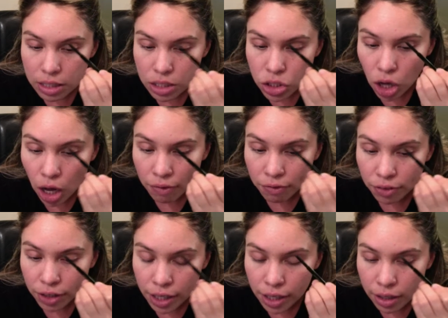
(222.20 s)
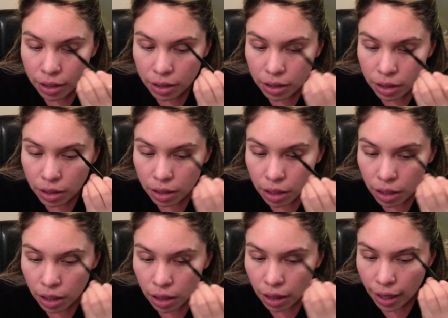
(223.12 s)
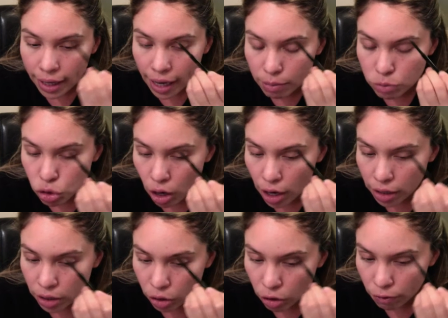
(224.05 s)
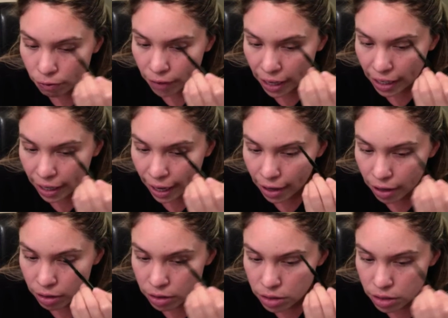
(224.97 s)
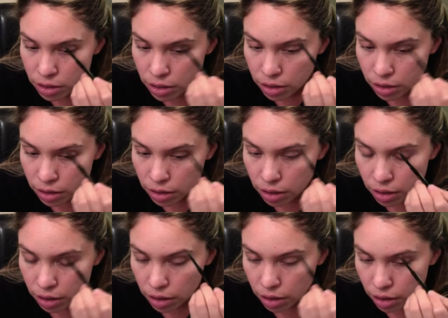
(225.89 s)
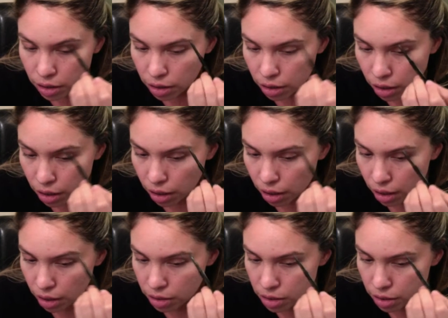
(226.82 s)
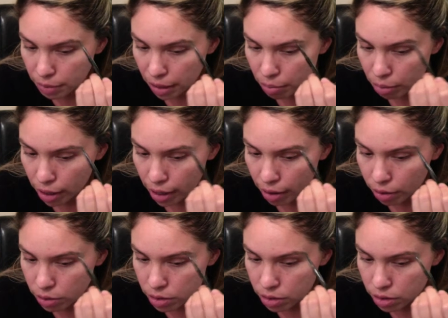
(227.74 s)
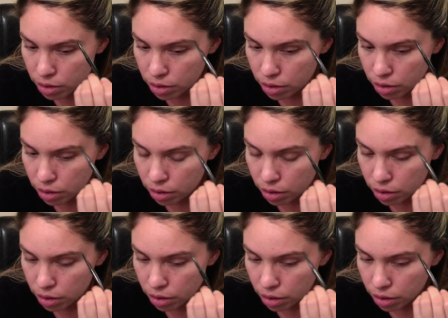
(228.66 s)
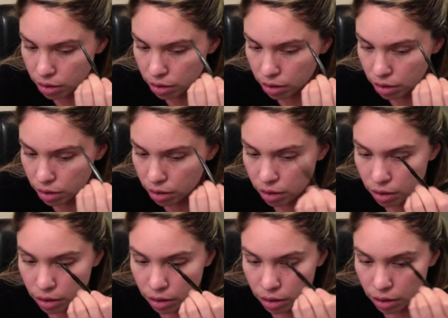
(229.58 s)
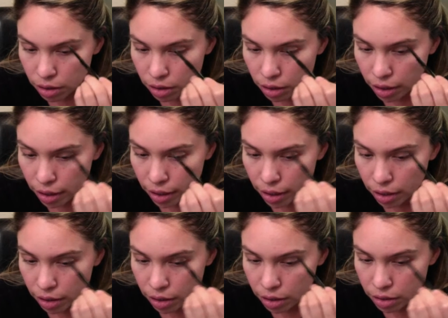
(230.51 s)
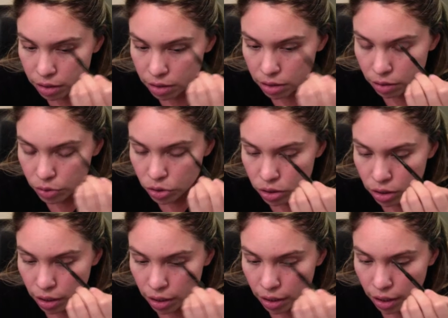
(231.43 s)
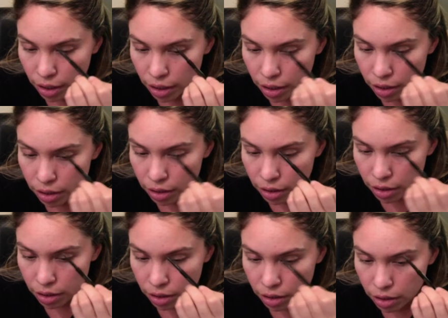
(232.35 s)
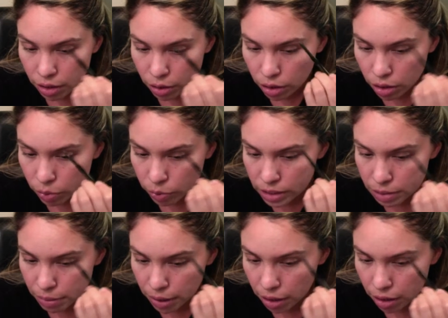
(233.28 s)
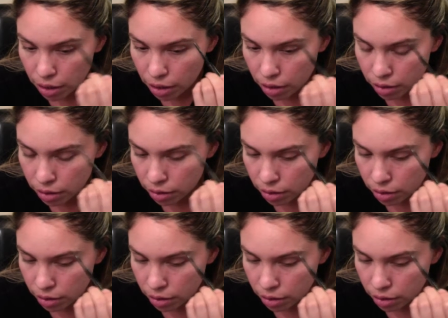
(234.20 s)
softly, like I'm drawing little fake hairs onto my brows. Okay, so we're just going to kind of wisp it on.